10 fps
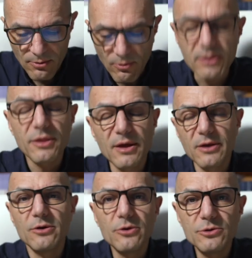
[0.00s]
One thing
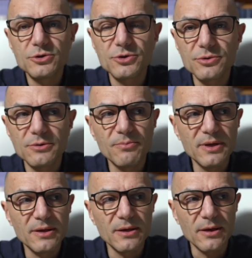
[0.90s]
you should
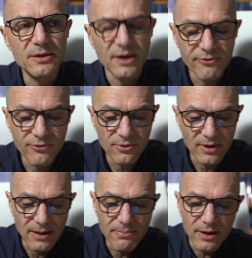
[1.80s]
be careful
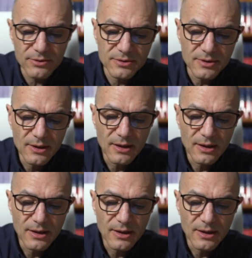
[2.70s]
about